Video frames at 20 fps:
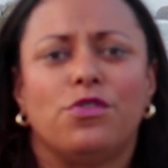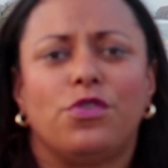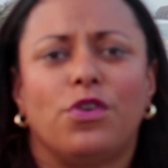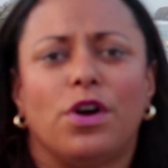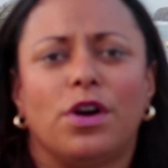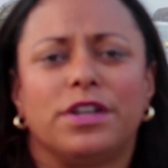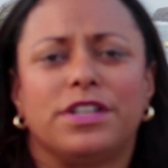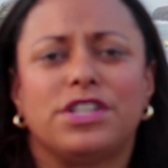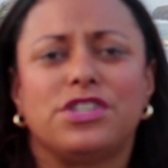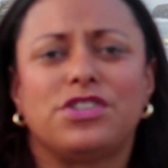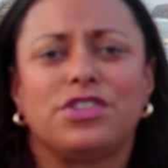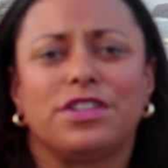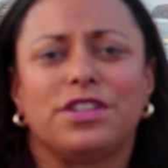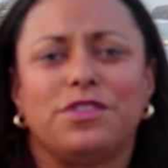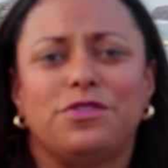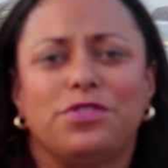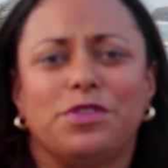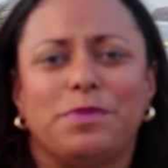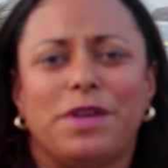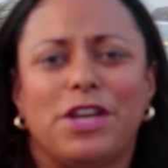for additional
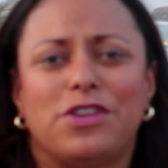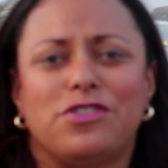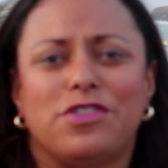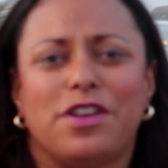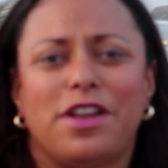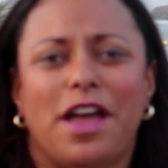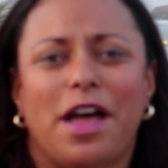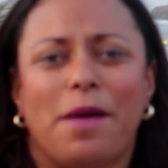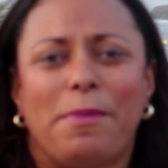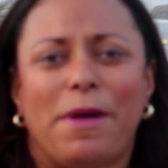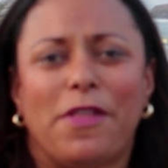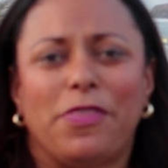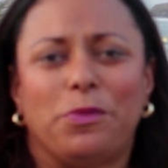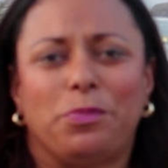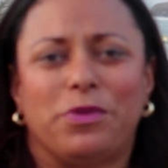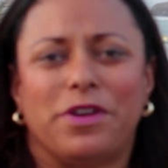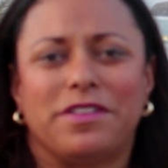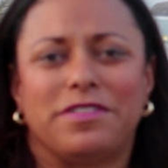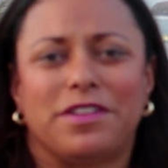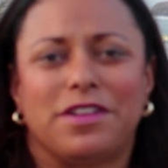information about the
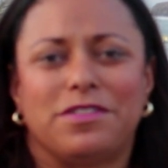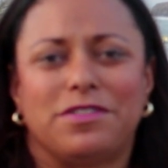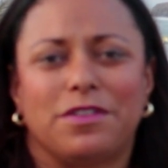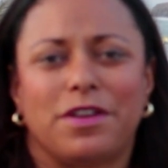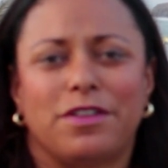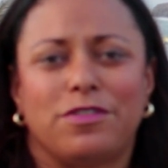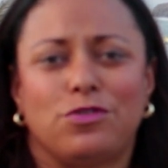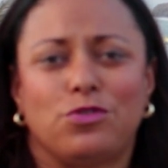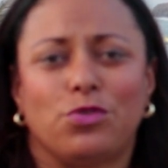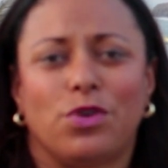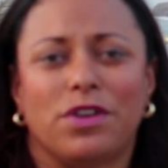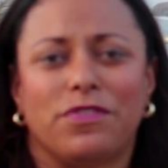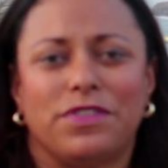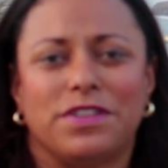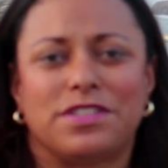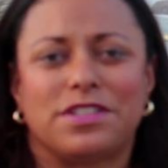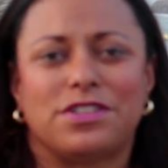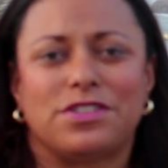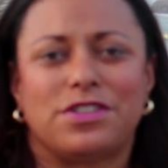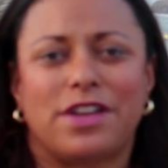President's historic
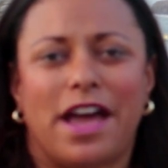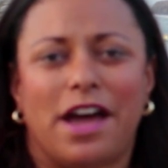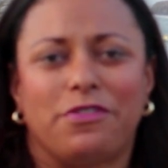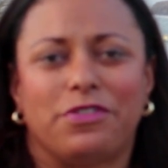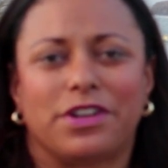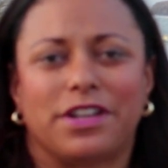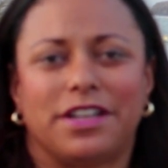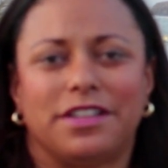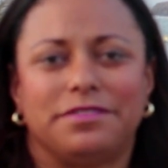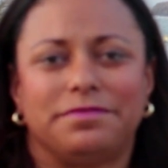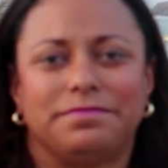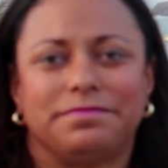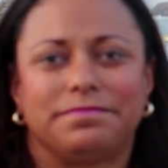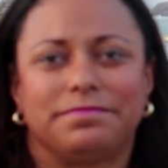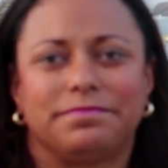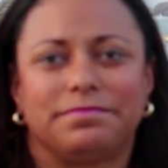visit to Africa.